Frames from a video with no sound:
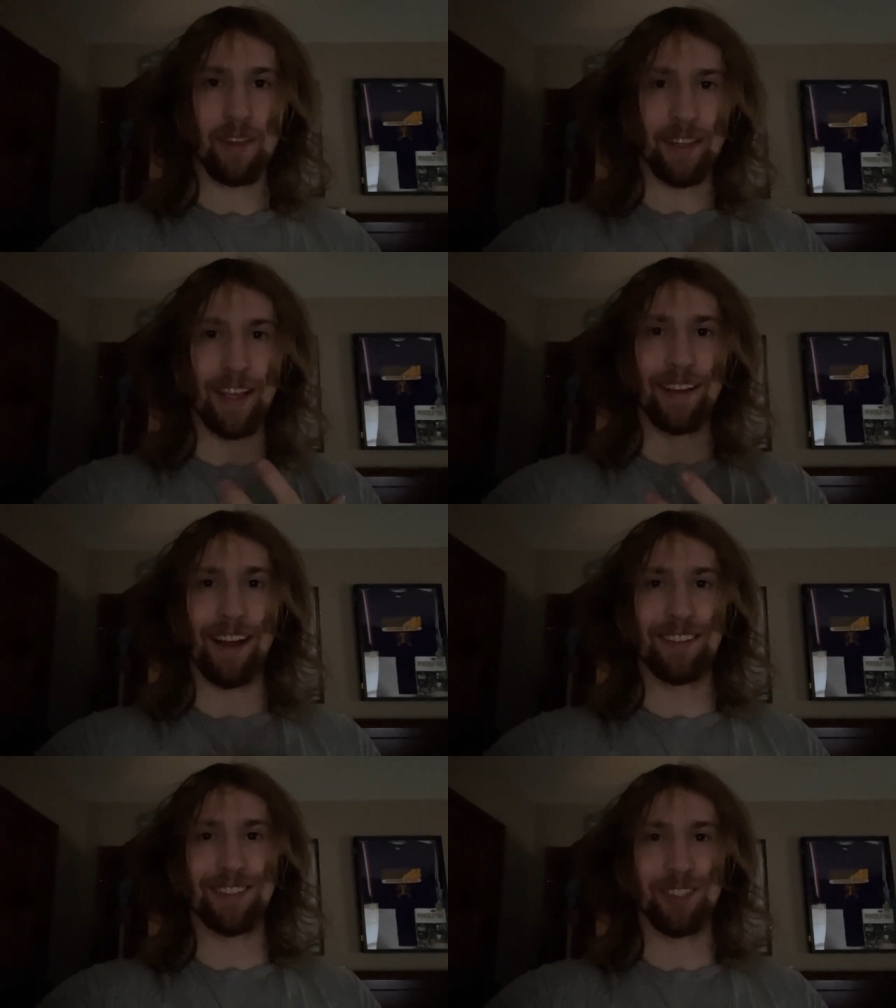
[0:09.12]
Hey
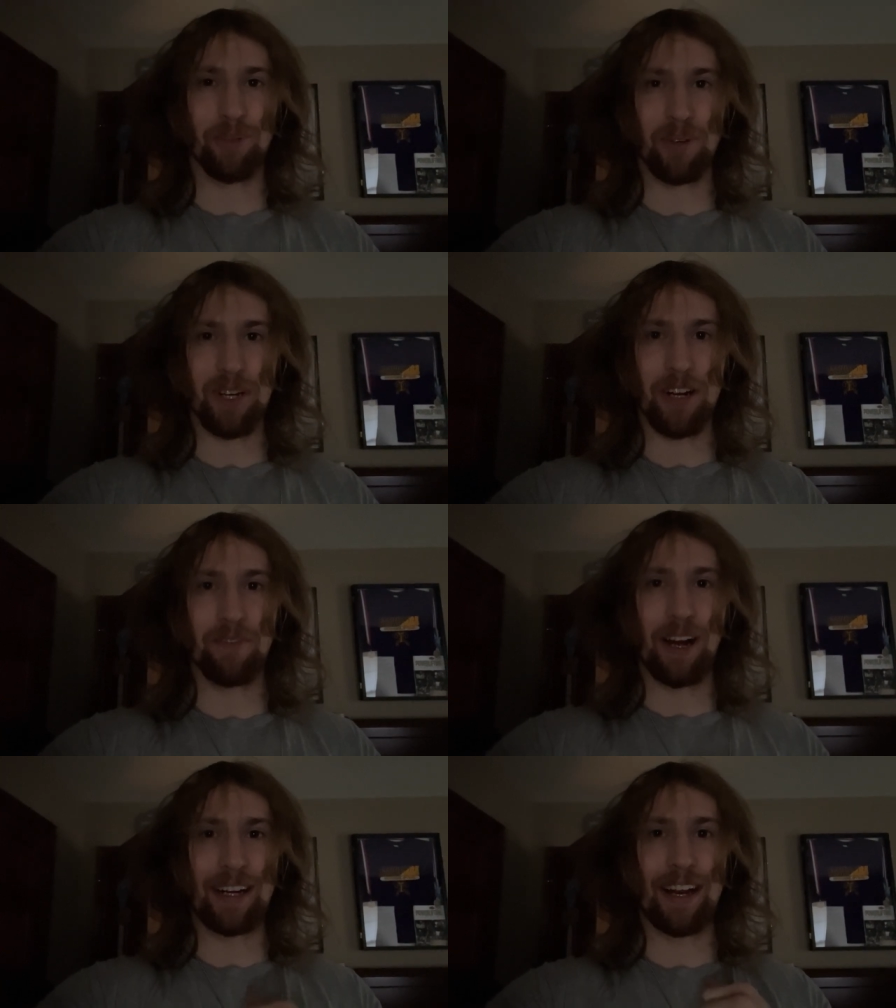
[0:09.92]
guys, I just woke
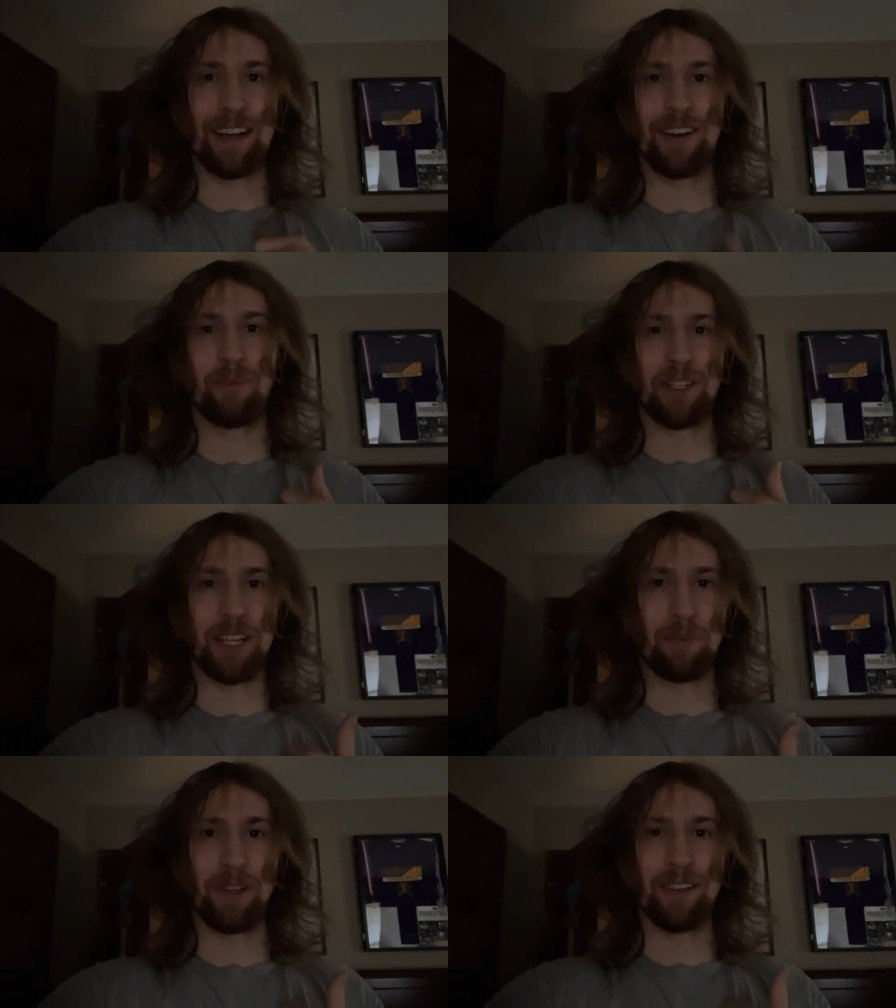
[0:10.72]
up. I gotta get on my
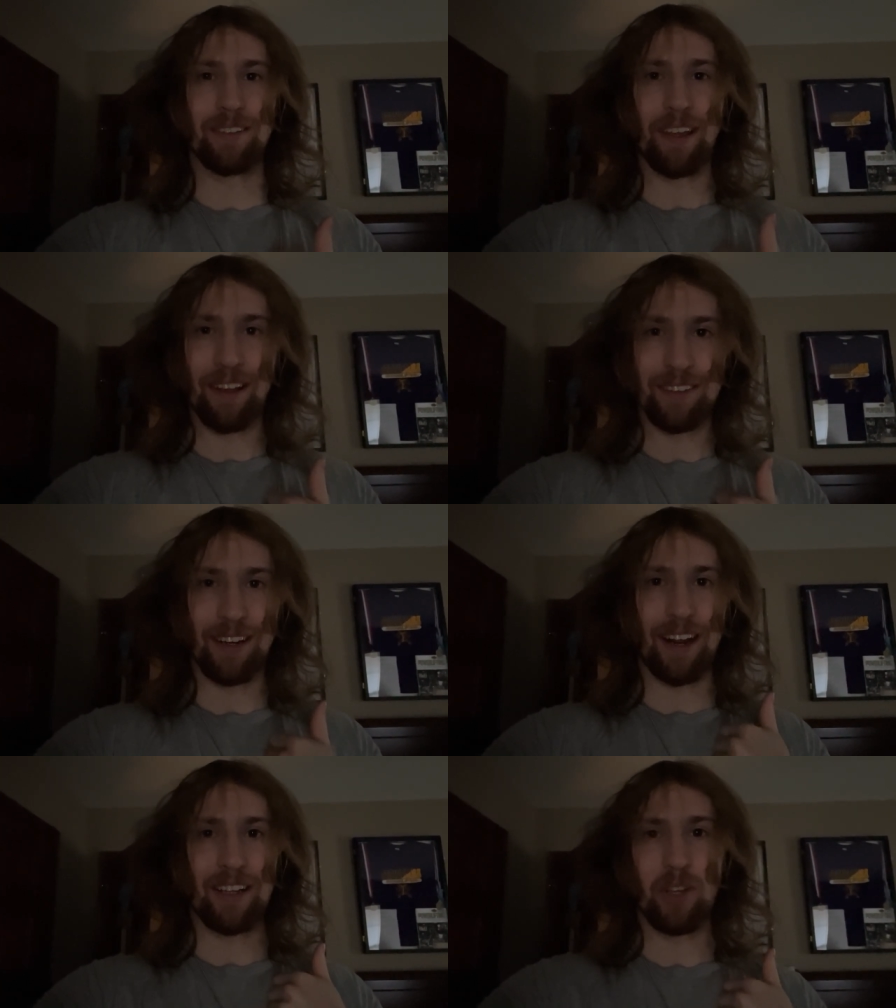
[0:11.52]
Japanese test. I
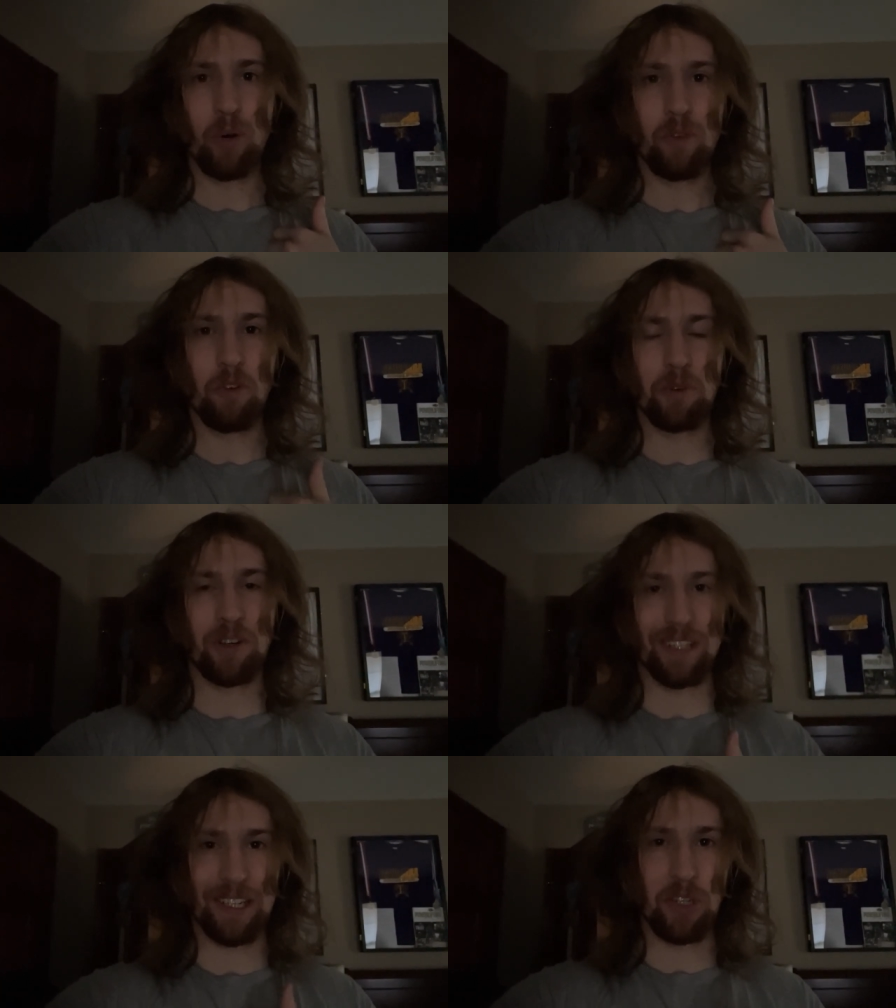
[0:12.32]
got two of them. They're
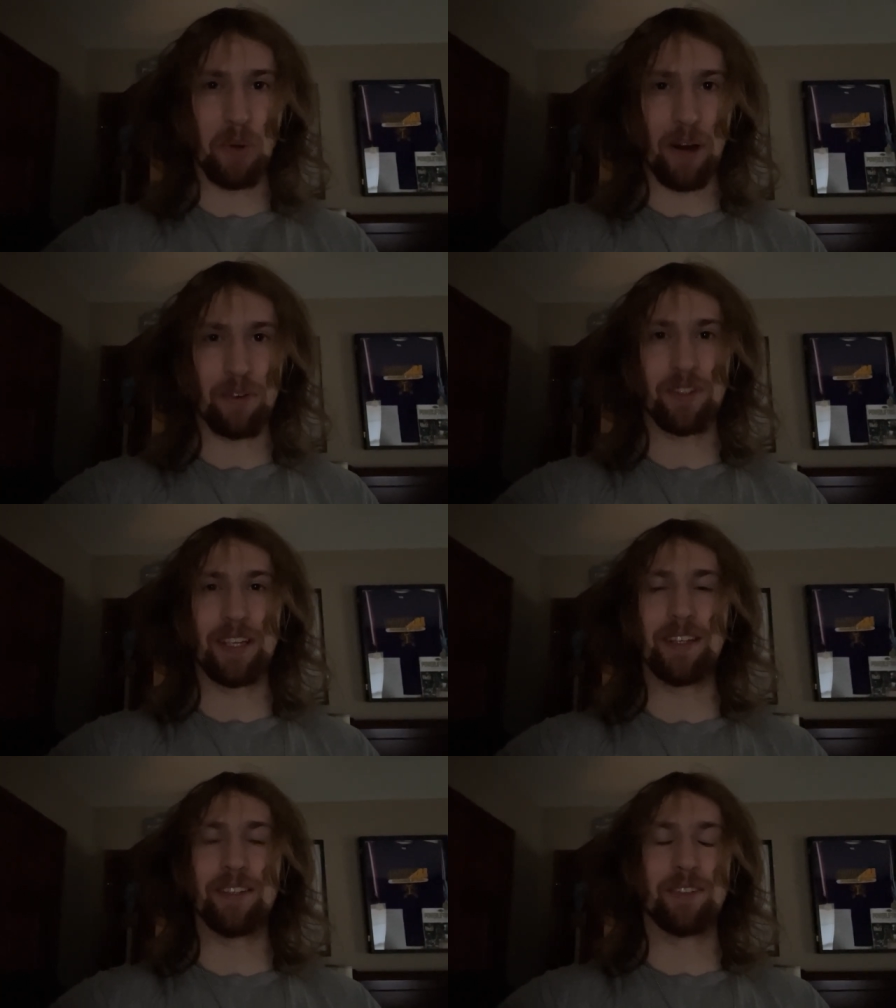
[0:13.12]
gonna take two hours
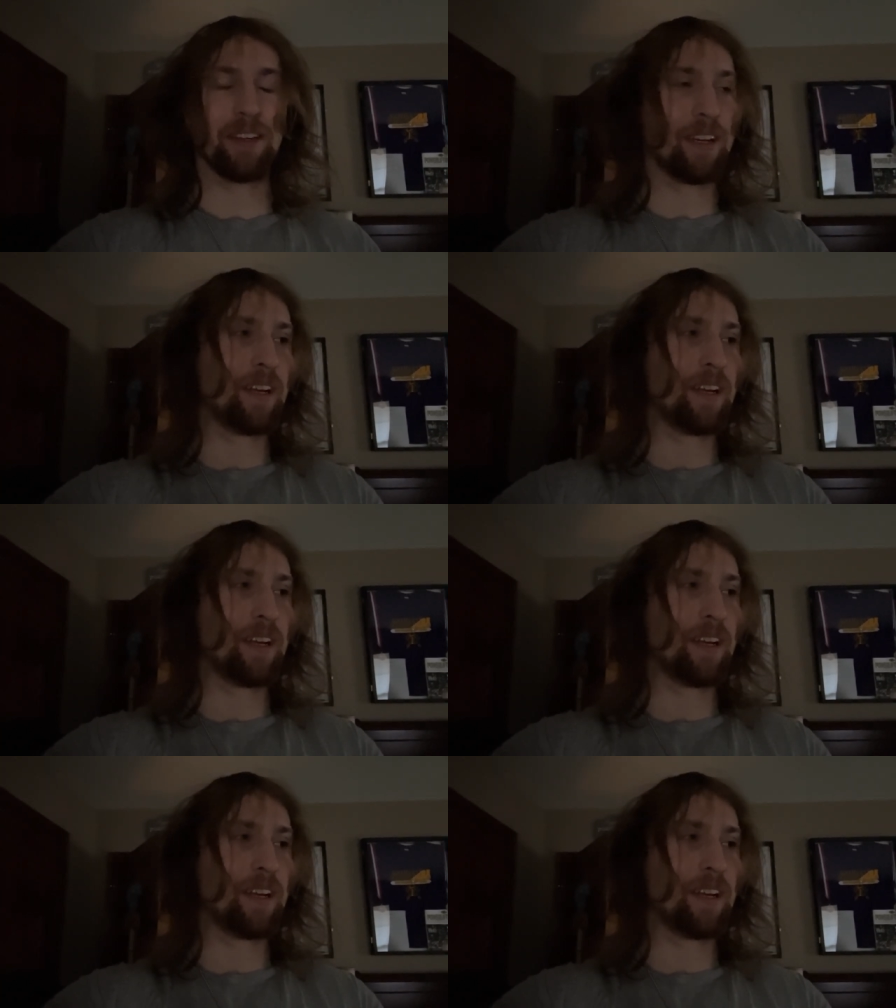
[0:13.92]
each.